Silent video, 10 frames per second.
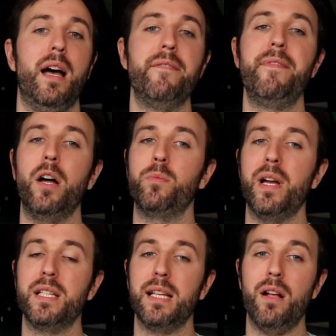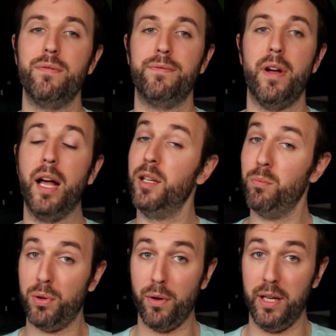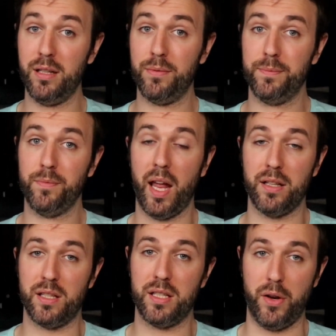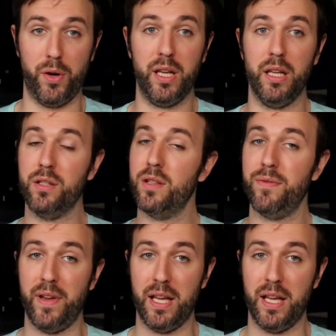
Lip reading: I found myself unemployed and staring into the